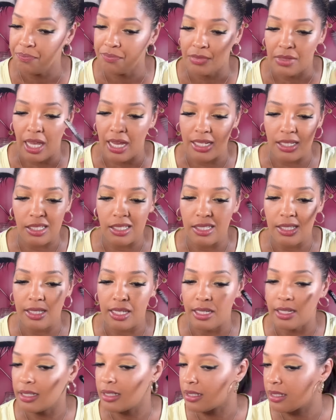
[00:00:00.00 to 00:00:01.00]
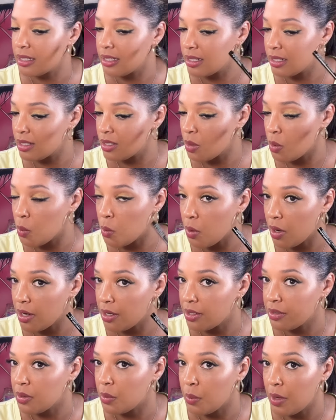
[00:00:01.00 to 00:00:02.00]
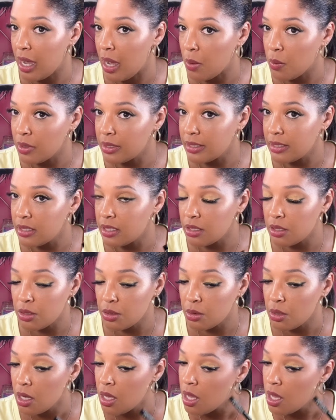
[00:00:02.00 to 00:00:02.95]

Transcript: I just couldn't get it to work the way I wanted to.